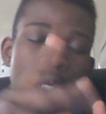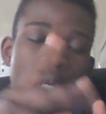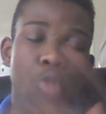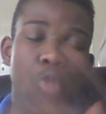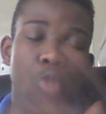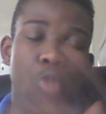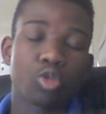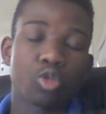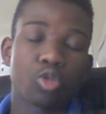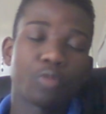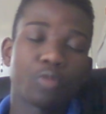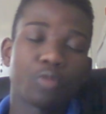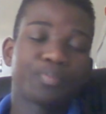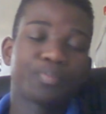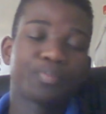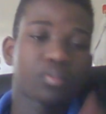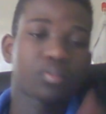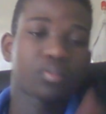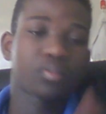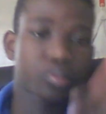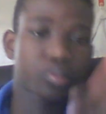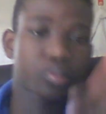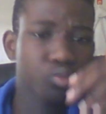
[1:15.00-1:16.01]
So
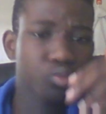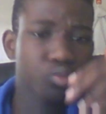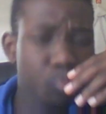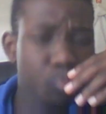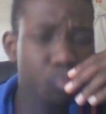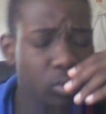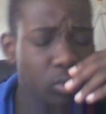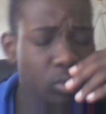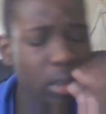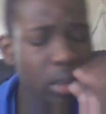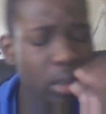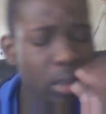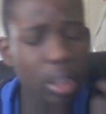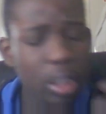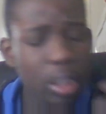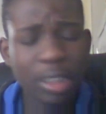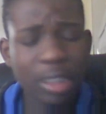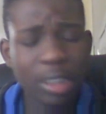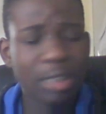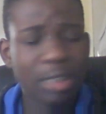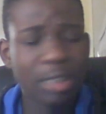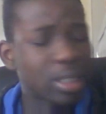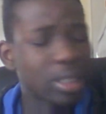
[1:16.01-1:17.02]
you
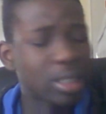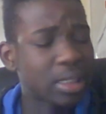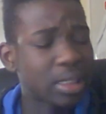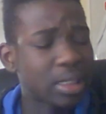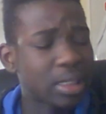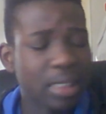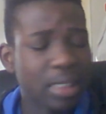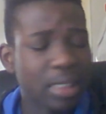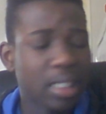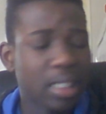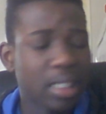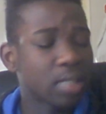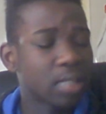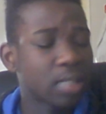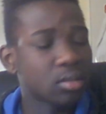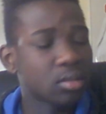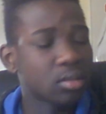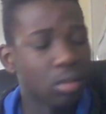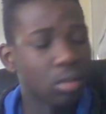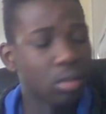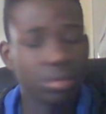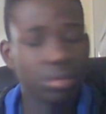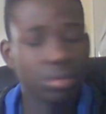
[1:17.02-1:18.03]
just need to understand
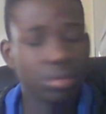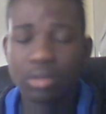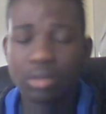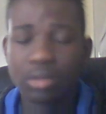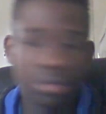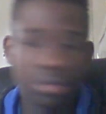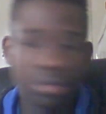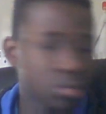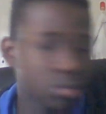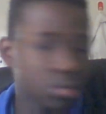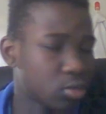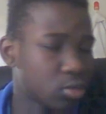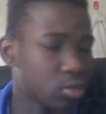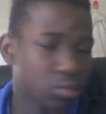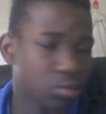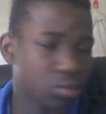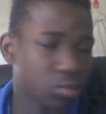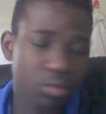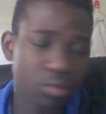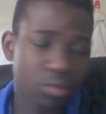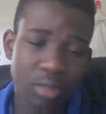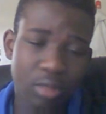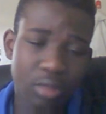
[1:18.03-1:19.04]

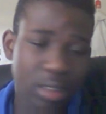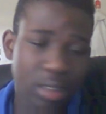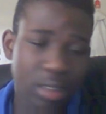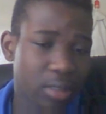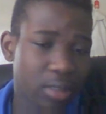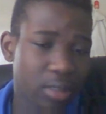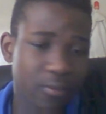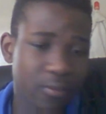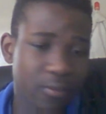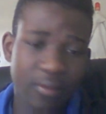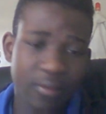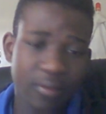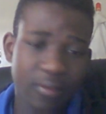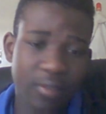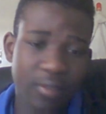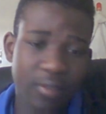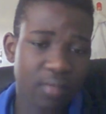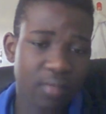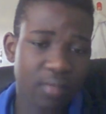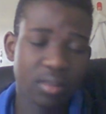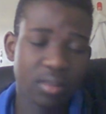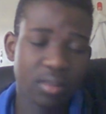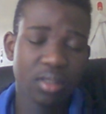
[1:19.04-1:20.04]
don't accept free
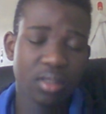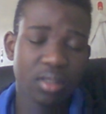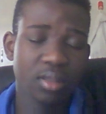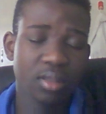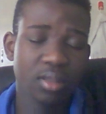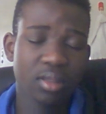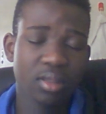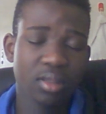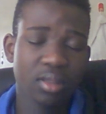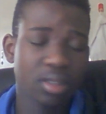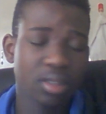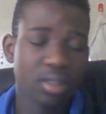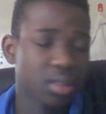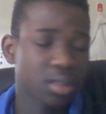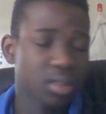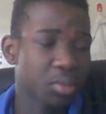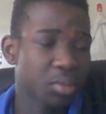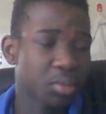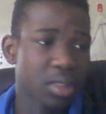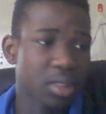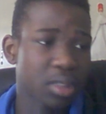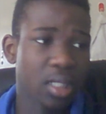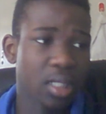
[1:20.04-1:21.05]
favors. It's as
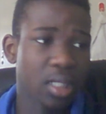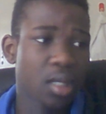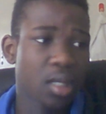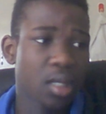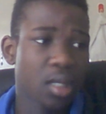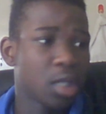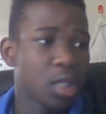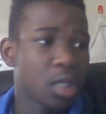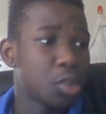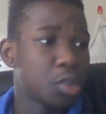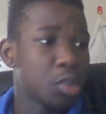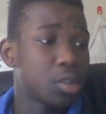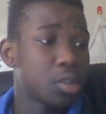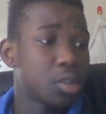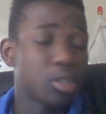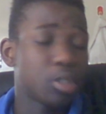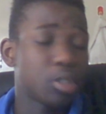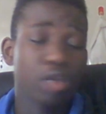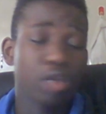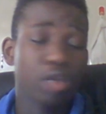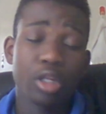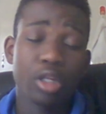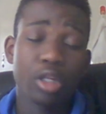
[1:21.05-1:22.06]
simple as that.
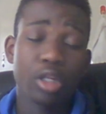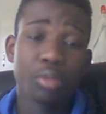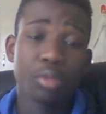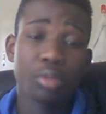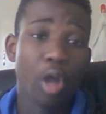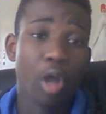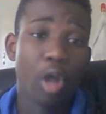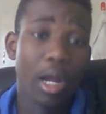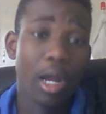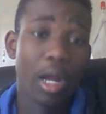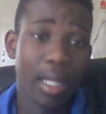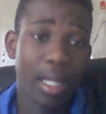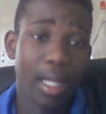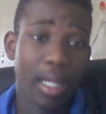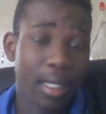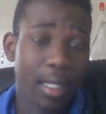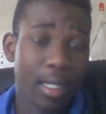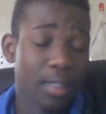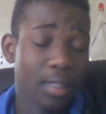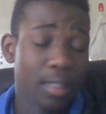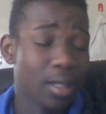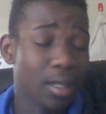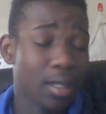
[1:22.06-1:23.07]
You'd rather be hard
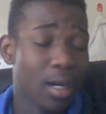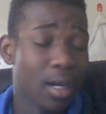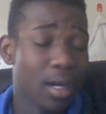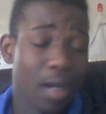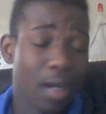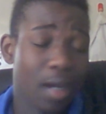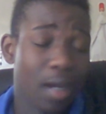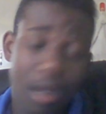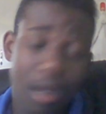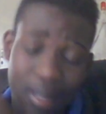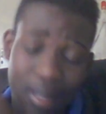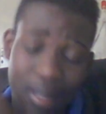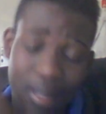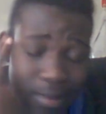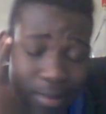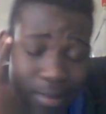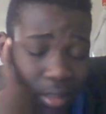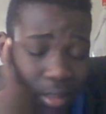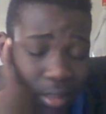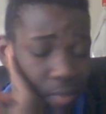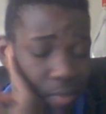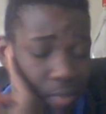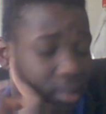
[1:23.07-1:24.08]
headed, like
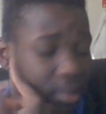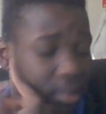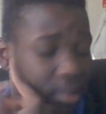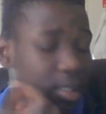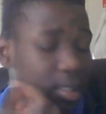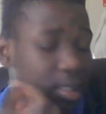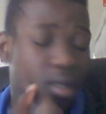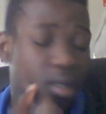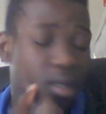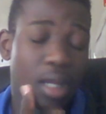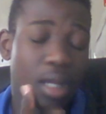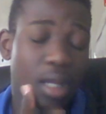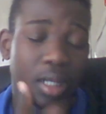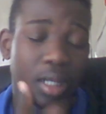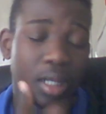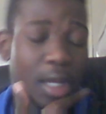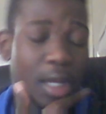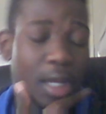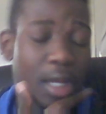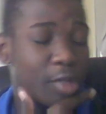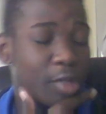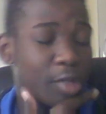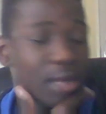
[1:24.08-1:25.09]
stubborn, say like
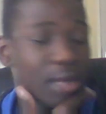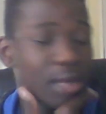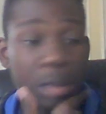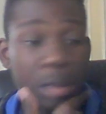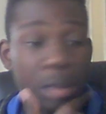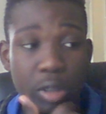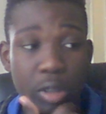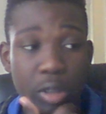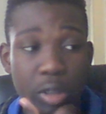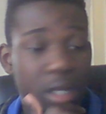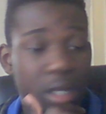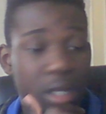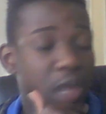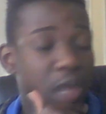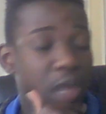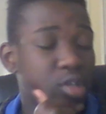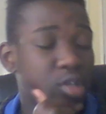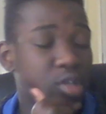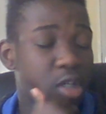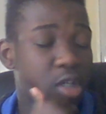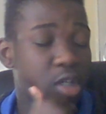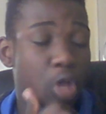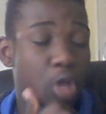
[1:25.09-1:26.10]
nah, I'm good,
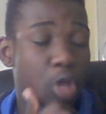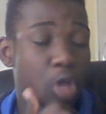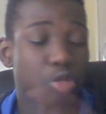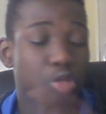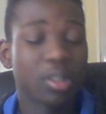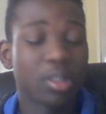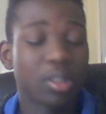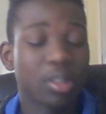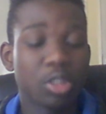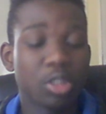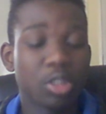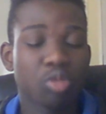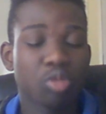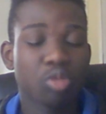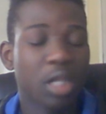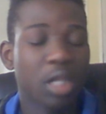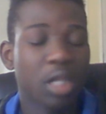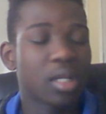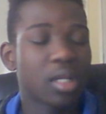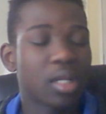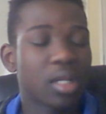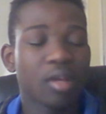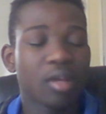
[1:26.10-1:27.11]
I'll do it this way.